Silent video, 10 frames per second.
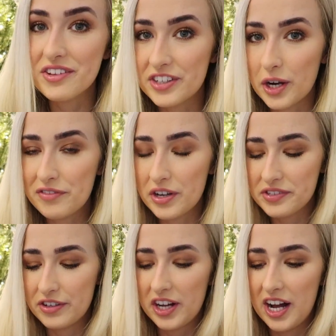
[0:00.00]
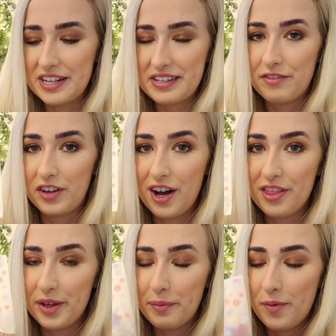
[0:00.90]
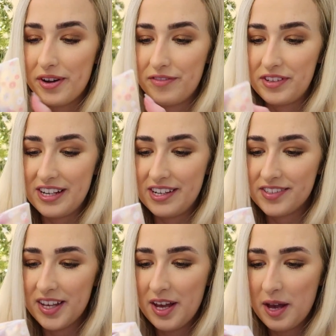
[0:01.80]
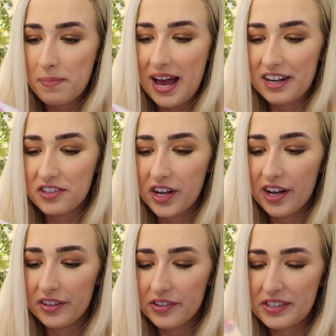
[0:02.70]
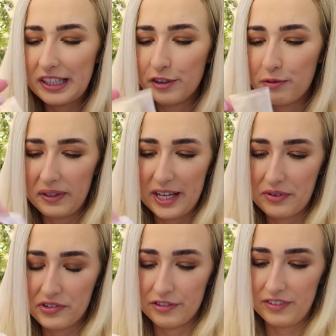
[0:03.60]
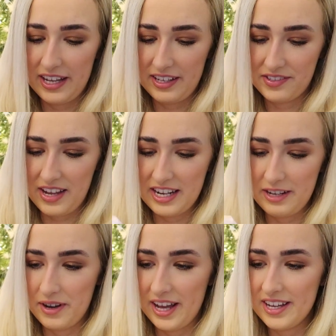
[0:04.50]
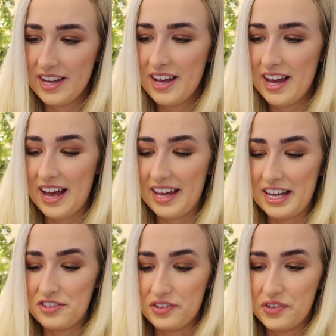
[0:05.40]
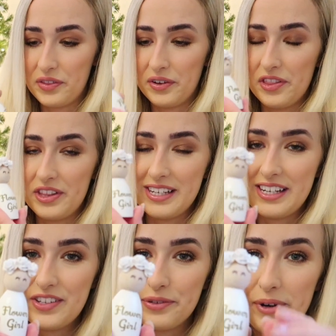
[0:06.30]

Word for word: And to go with those little cards, I've got them one of these peg dolls. They love playing with stuff like this anyway and I just thought these